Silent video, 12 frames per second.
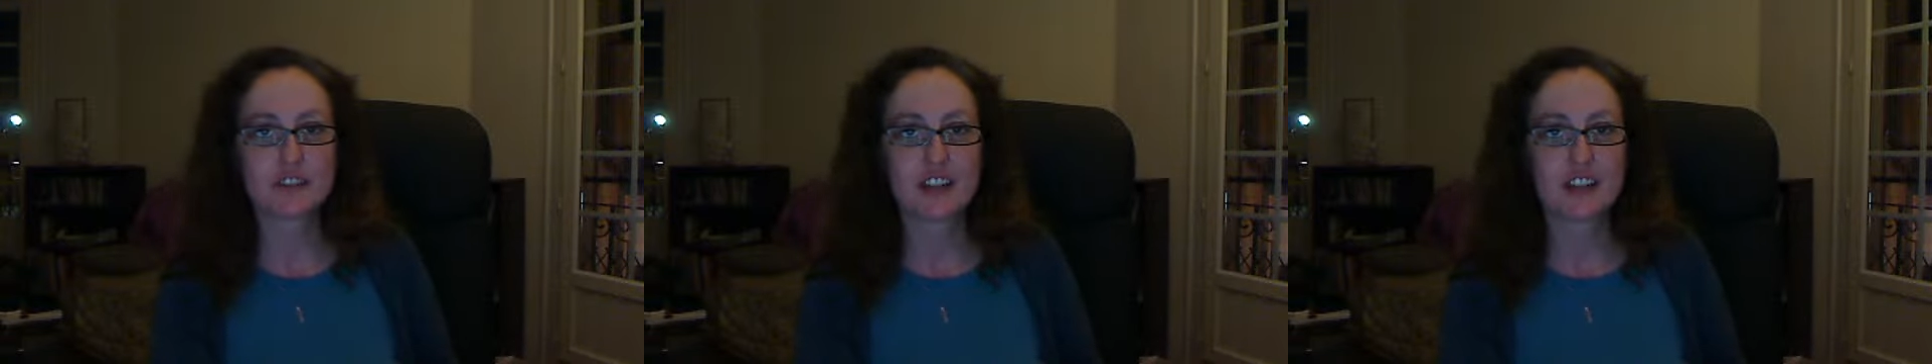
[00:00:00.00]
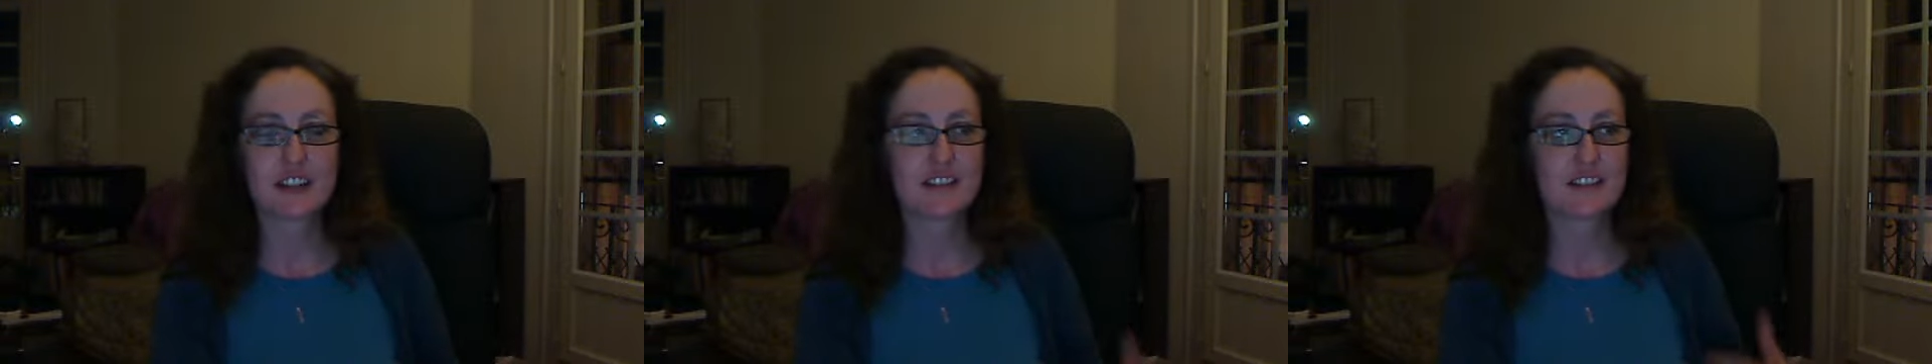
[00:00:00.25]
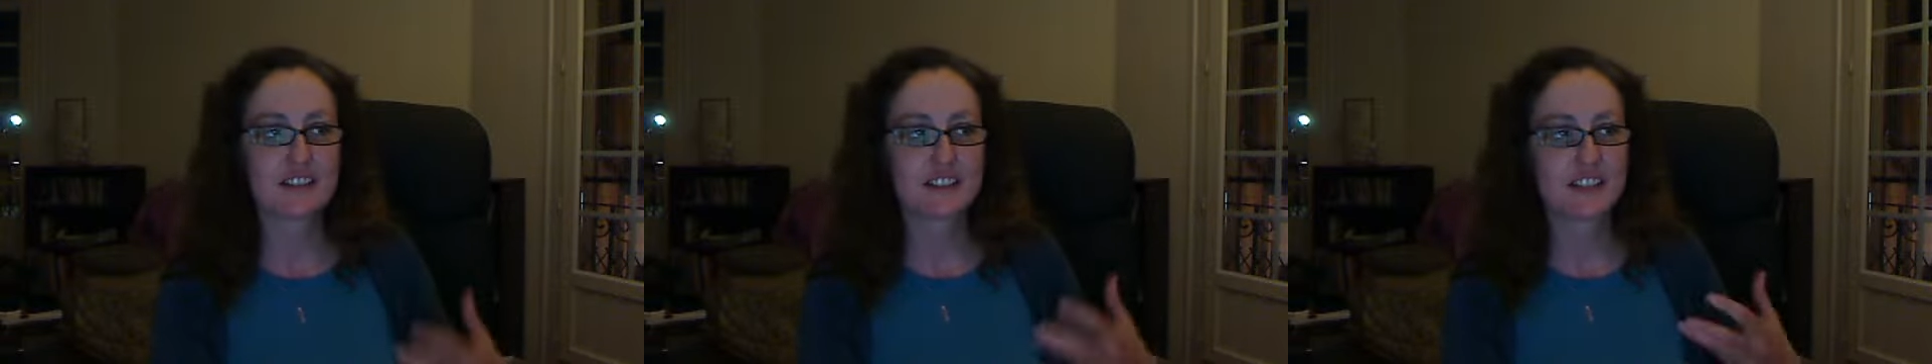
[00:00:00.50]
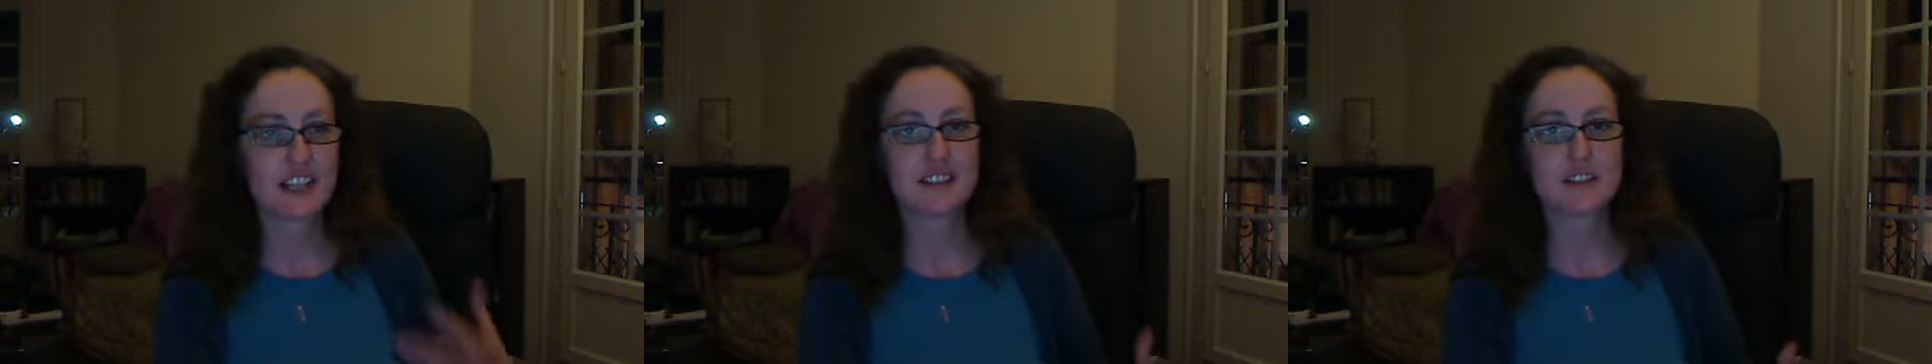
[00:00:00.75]
that
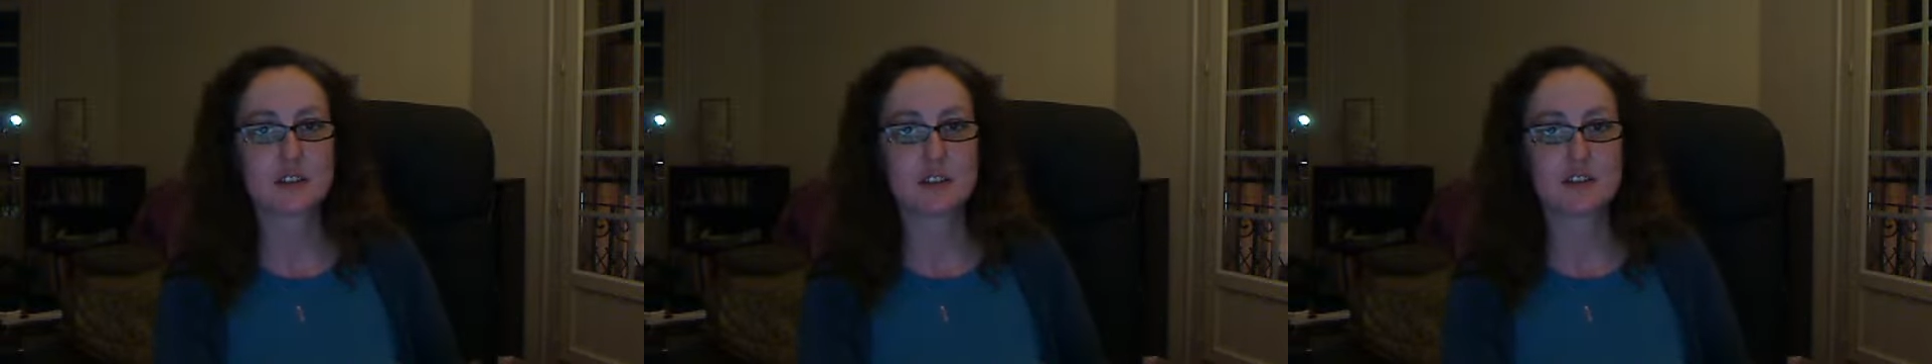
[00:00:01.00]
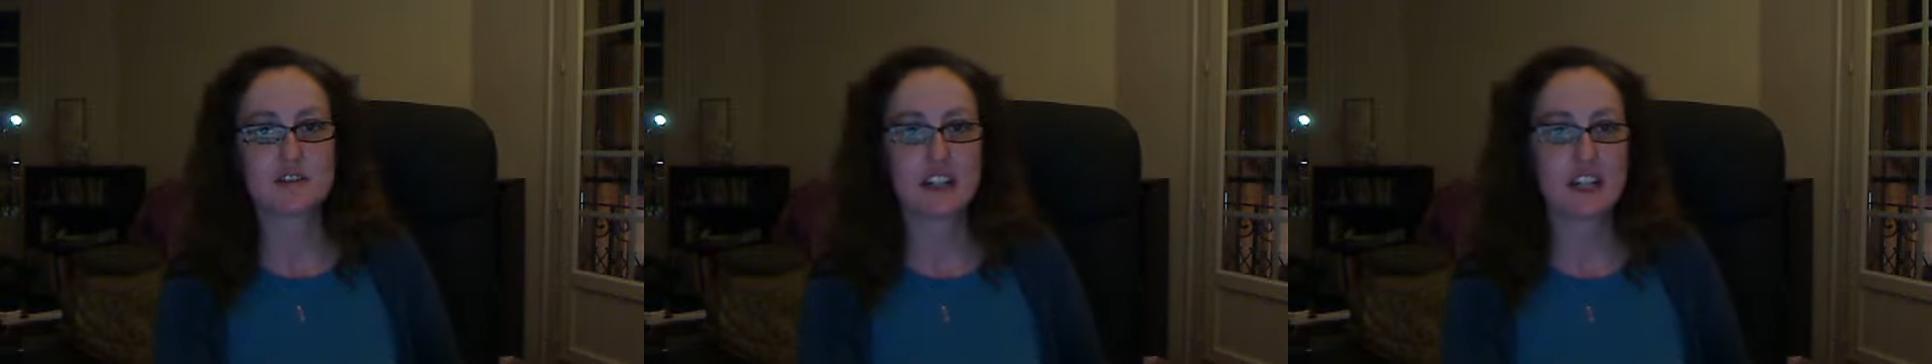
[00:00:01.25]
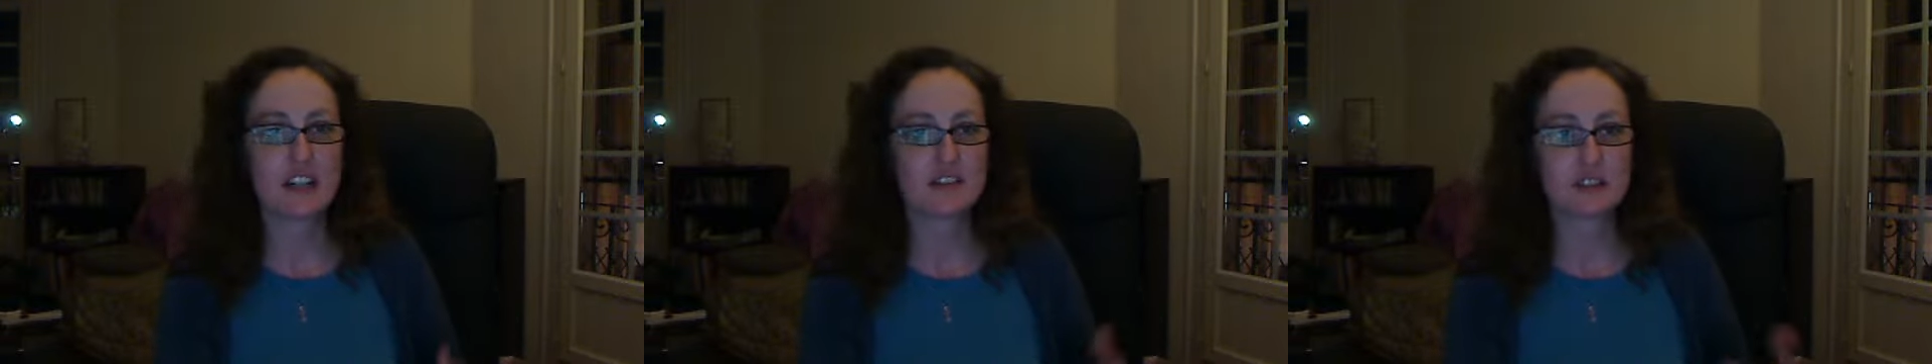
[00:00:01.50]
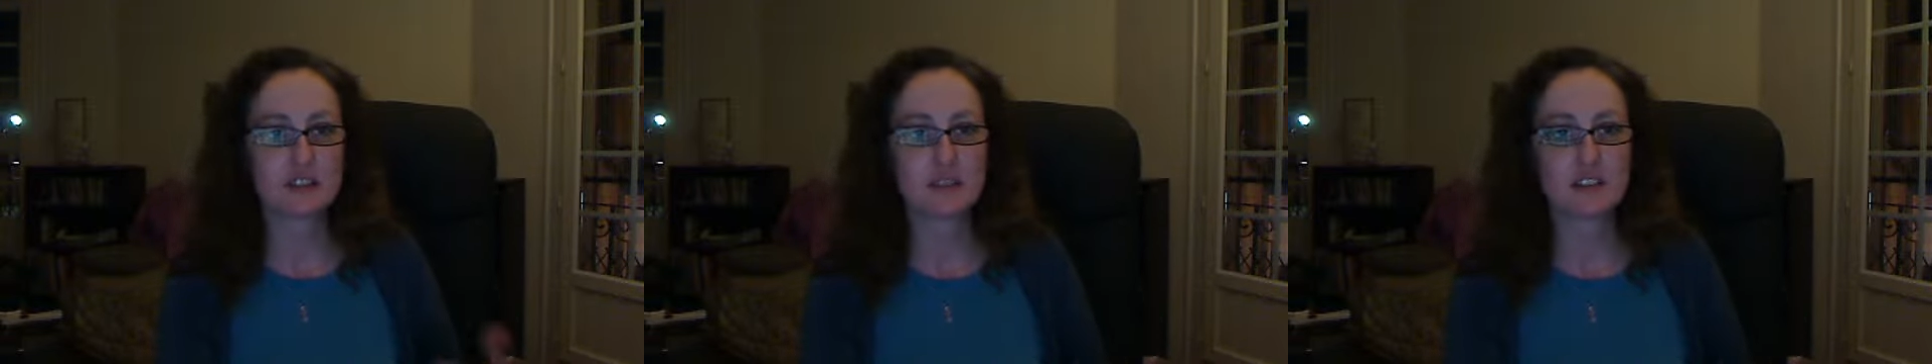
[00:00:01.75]
sense of I
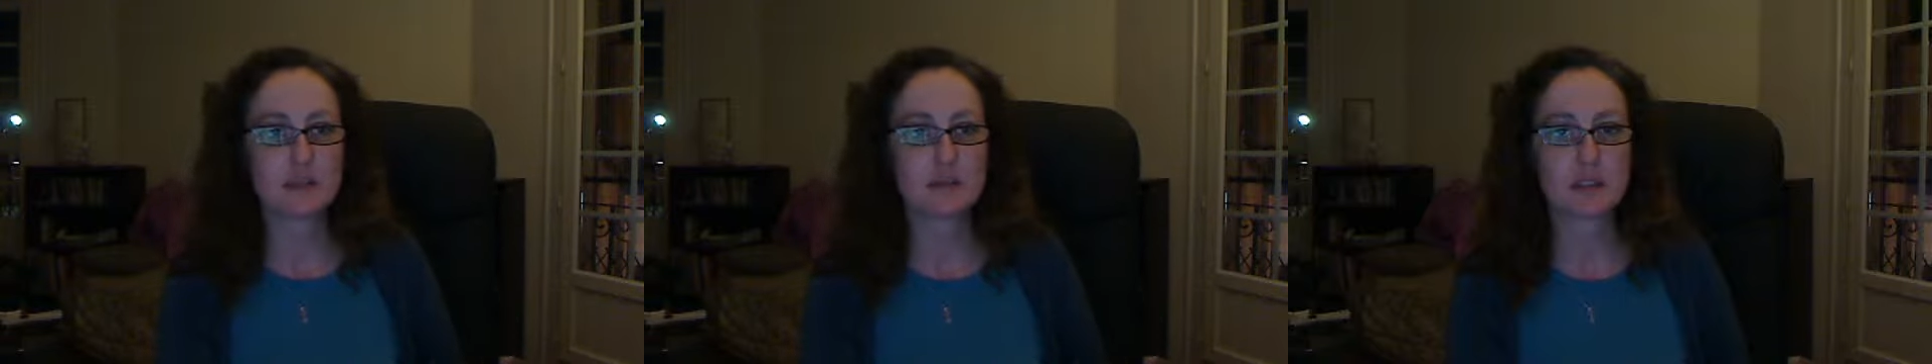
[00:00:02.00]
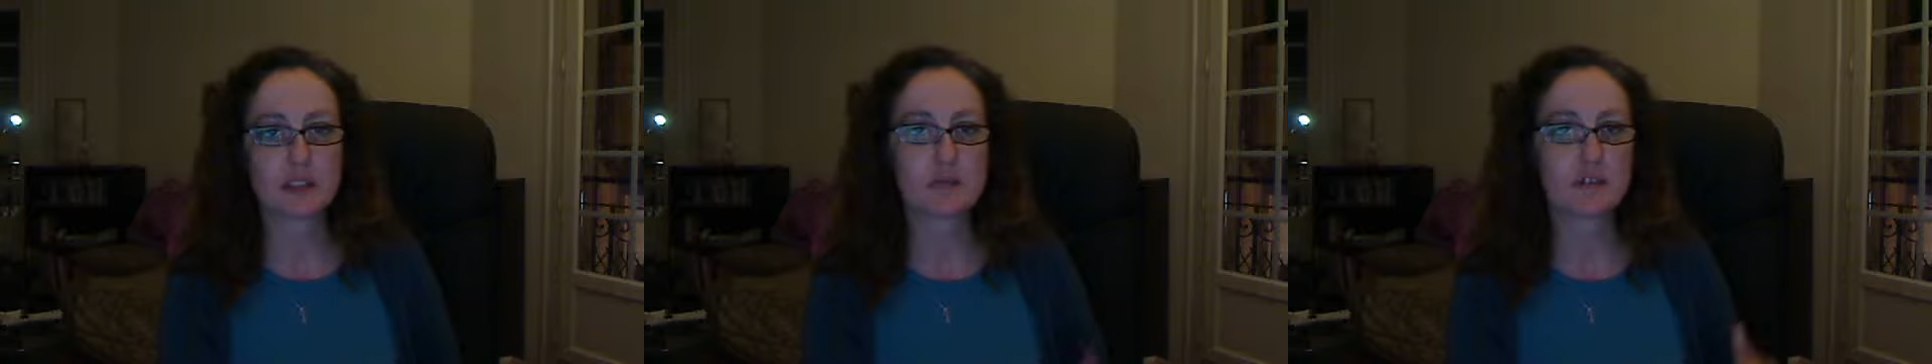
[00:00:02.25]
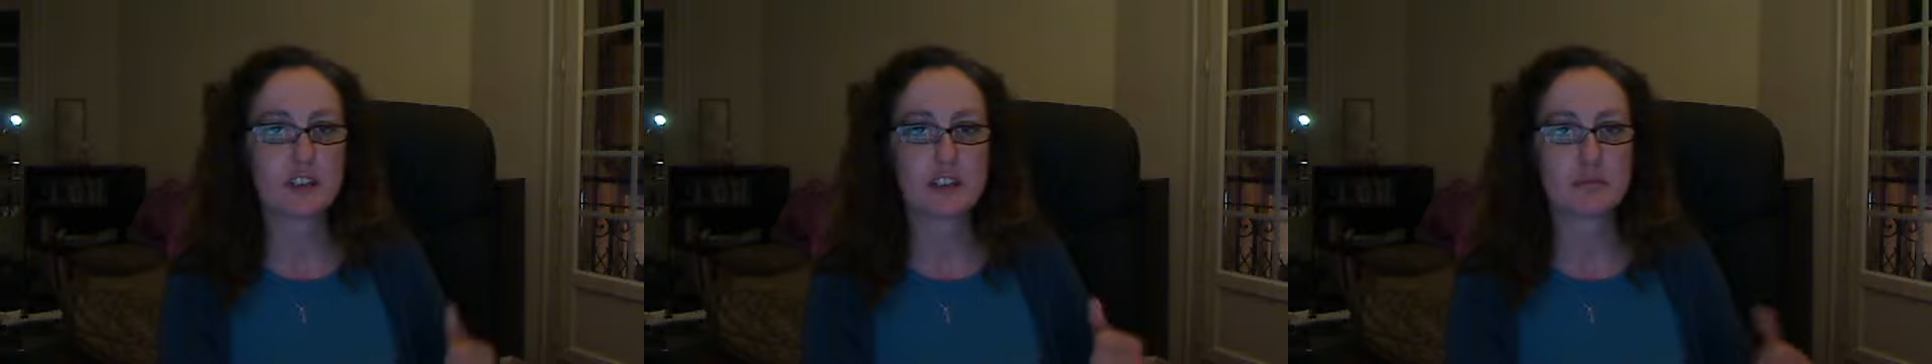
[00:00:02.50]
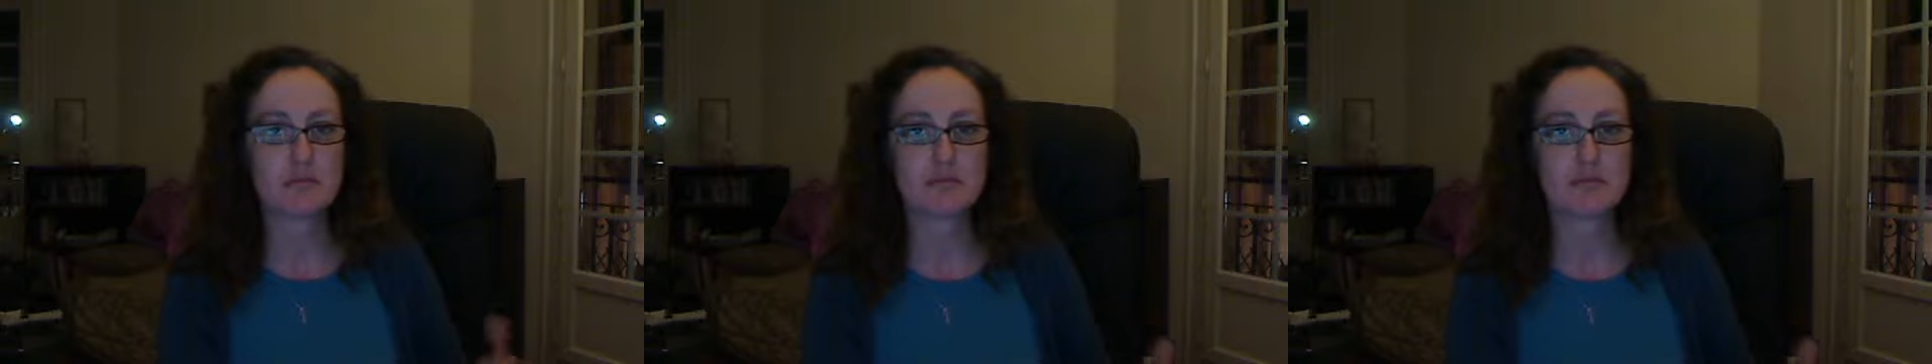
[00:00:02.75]
have to eat something, I'm feeling